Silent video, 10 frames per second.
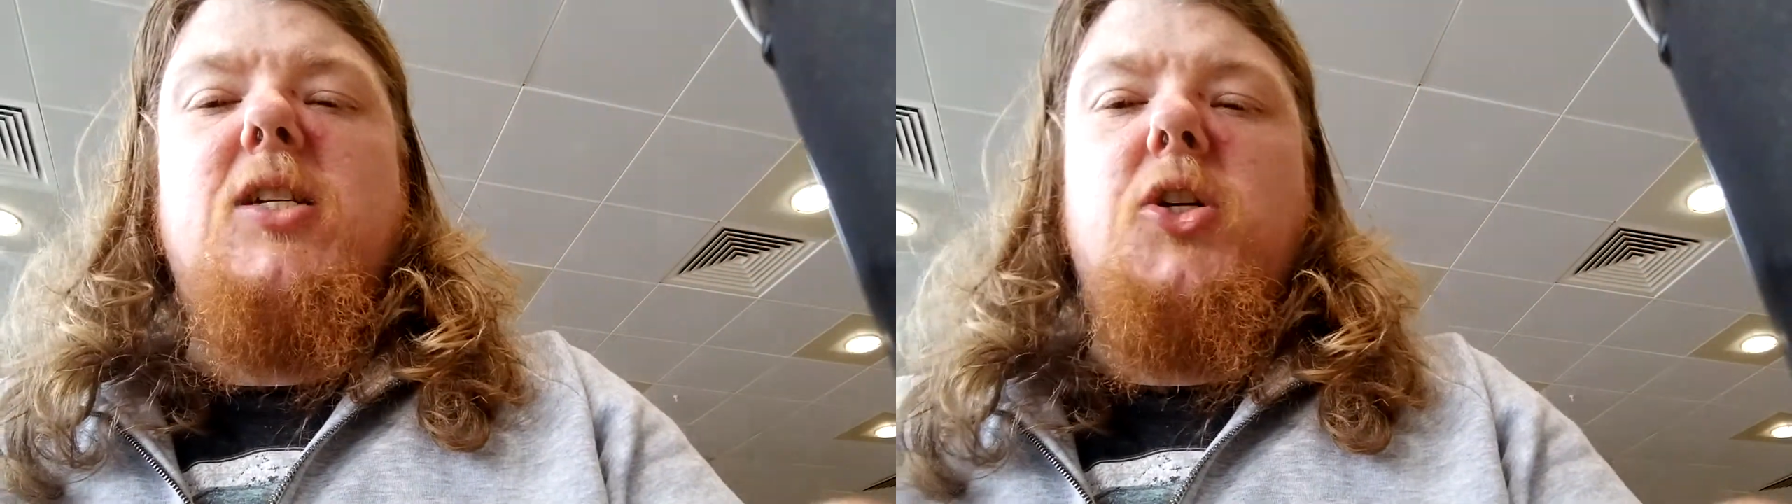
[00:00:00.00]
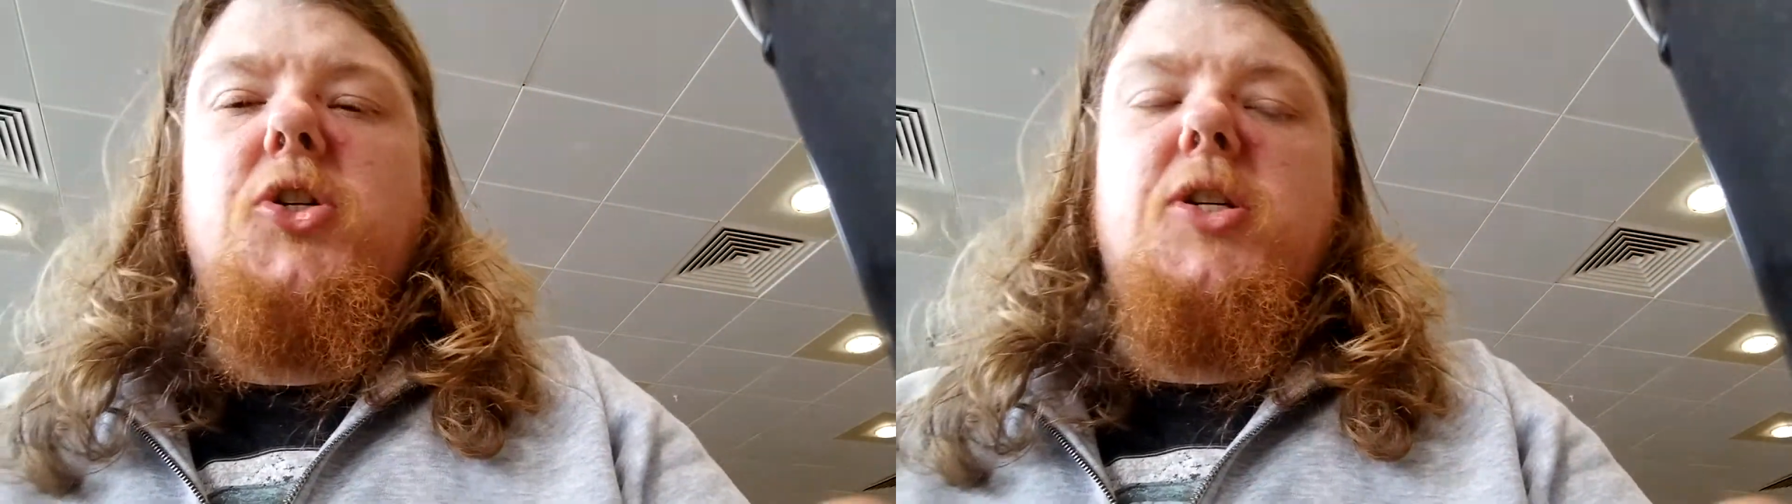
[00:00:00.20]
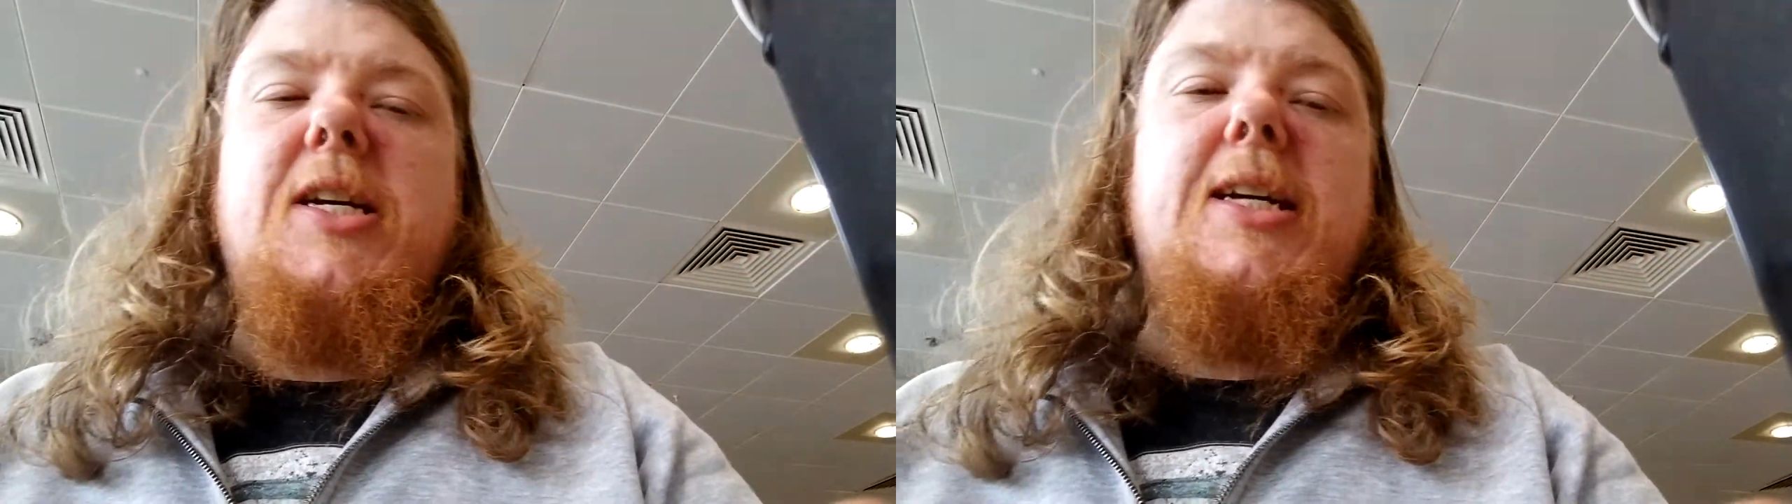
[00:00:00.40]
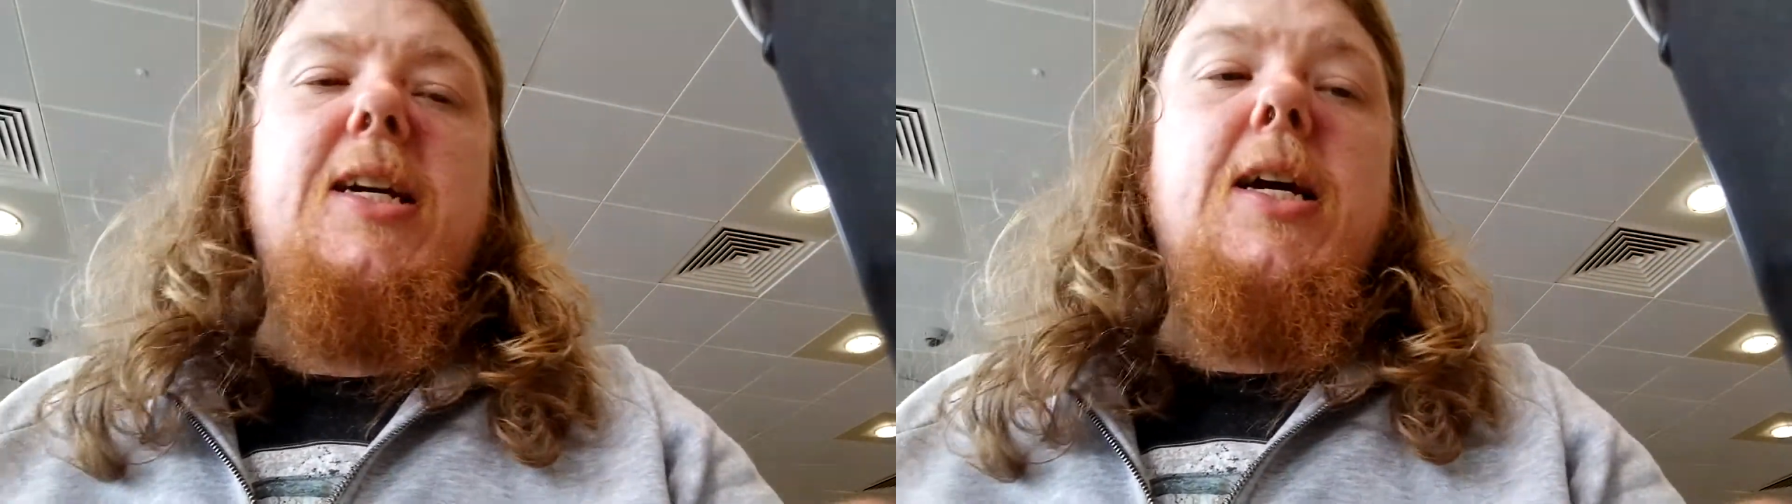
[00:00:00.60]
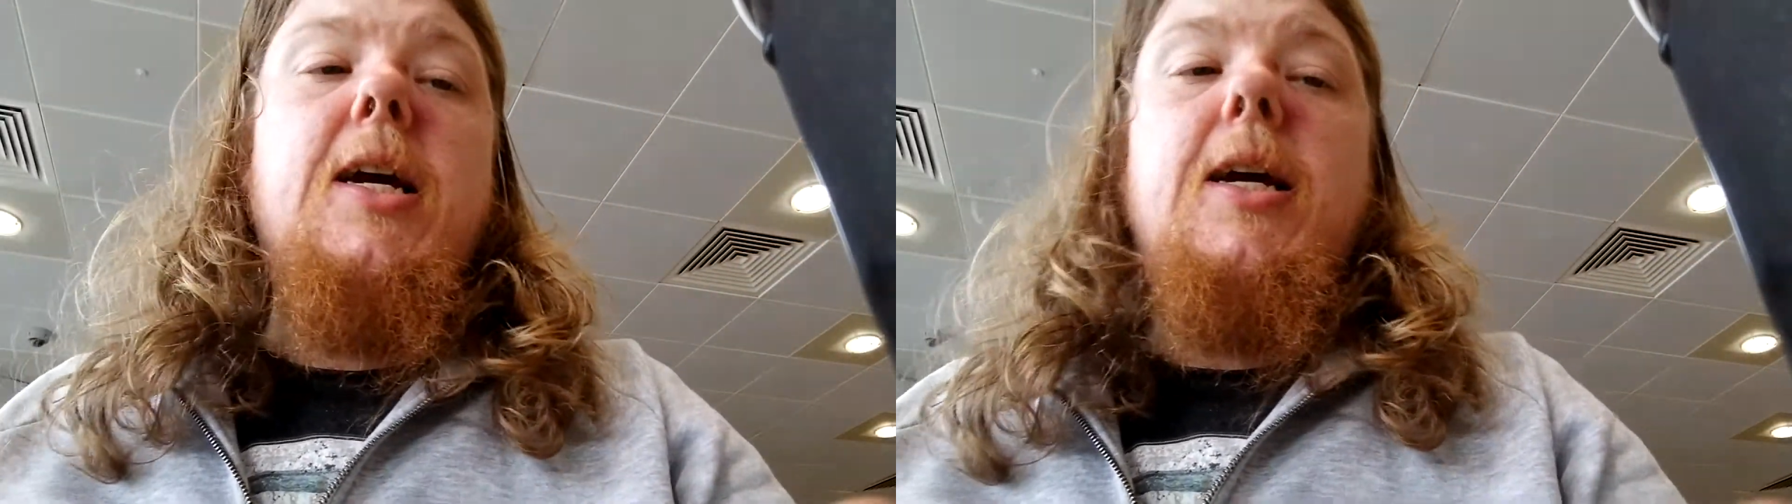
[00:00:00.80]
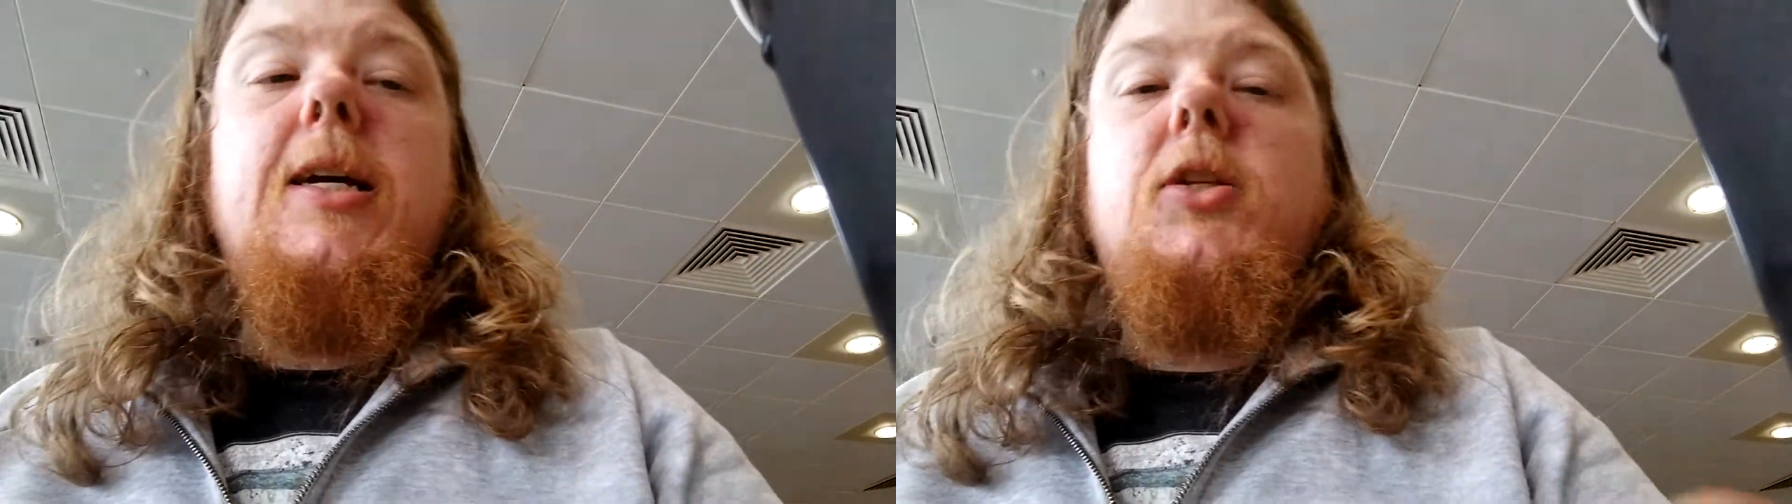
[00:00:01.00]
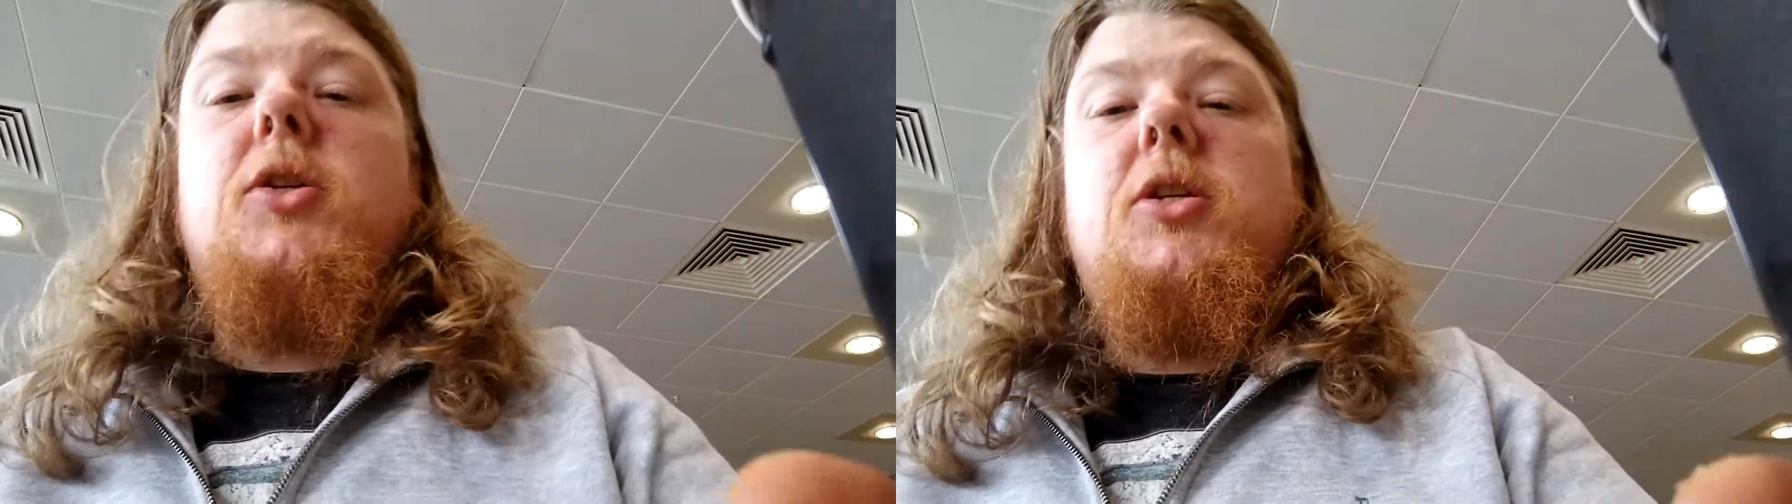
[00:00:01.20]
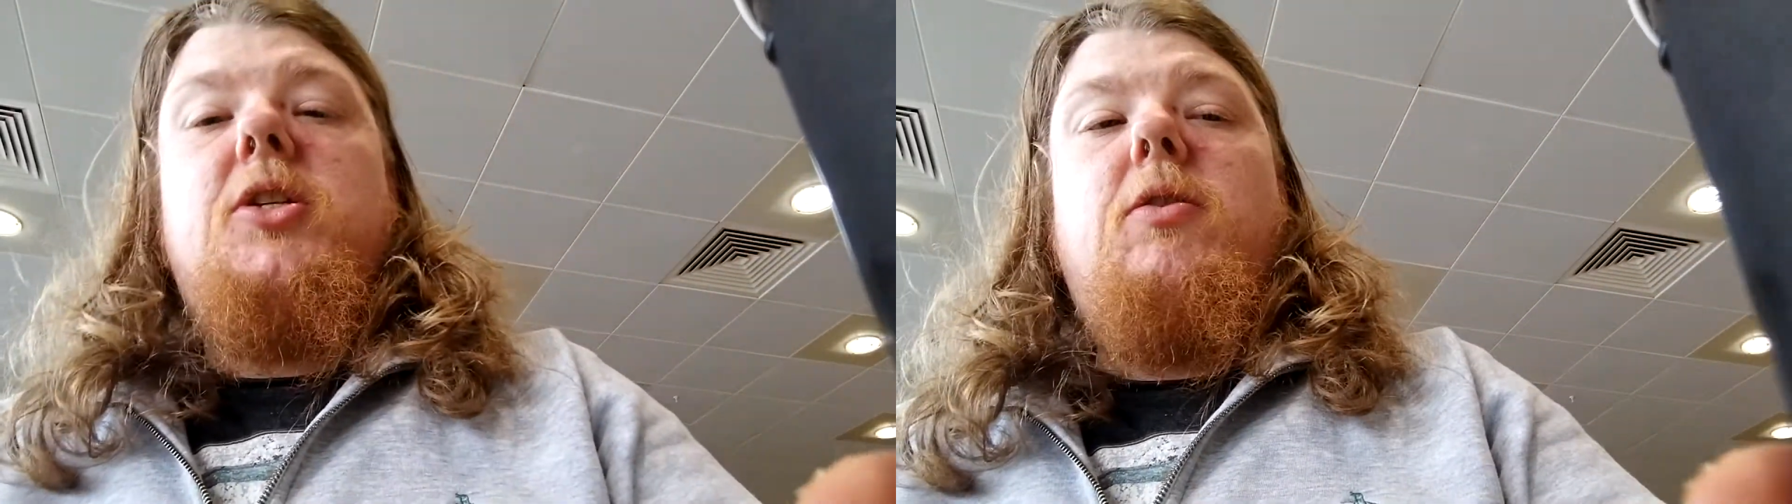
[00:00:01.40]
I should say, into
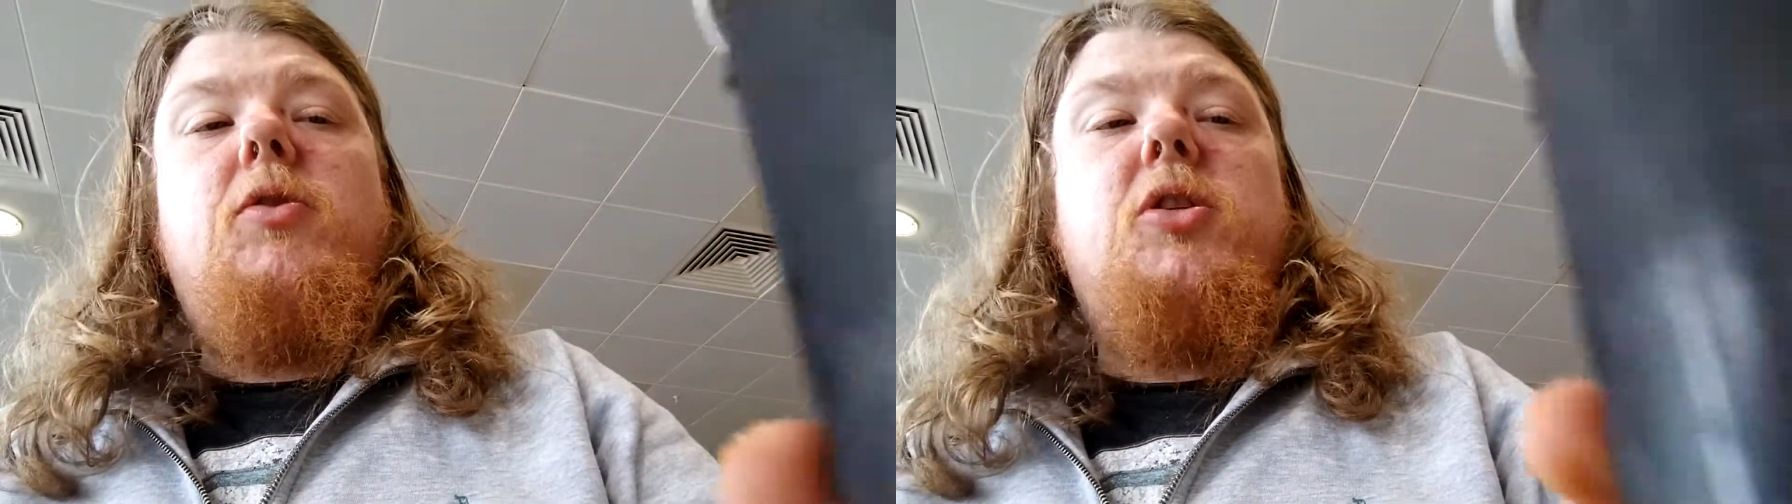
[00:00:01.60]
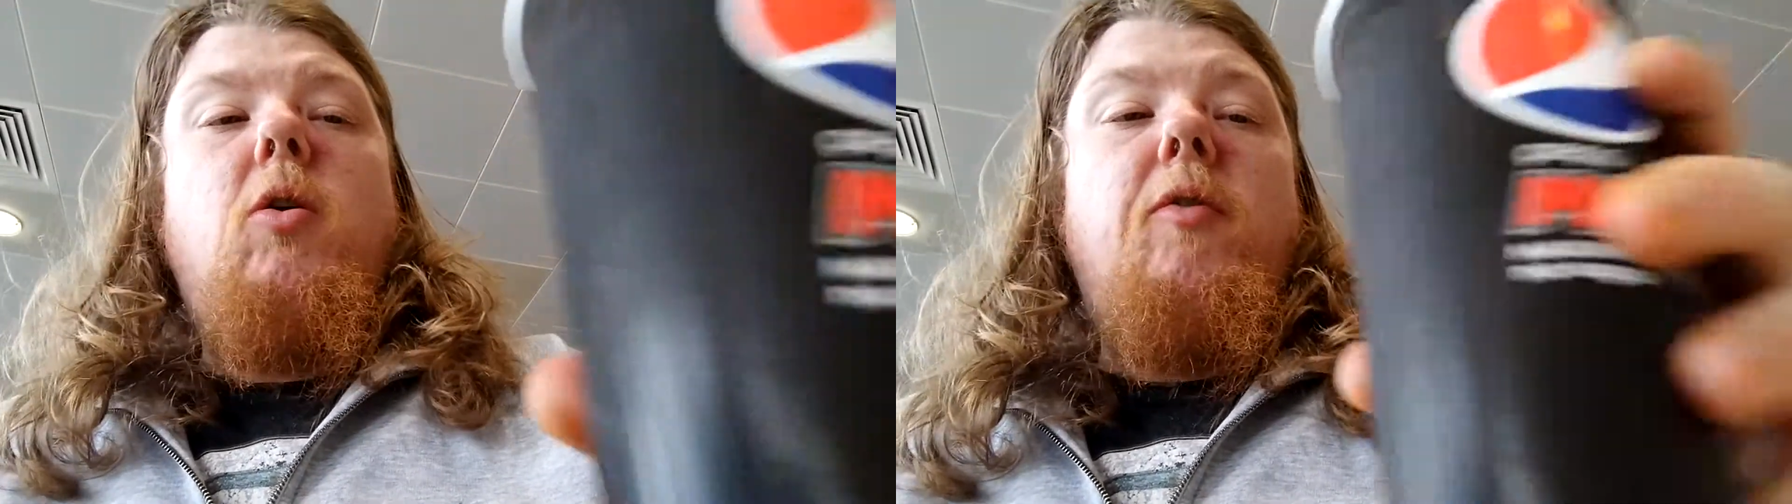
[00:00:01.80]
the series so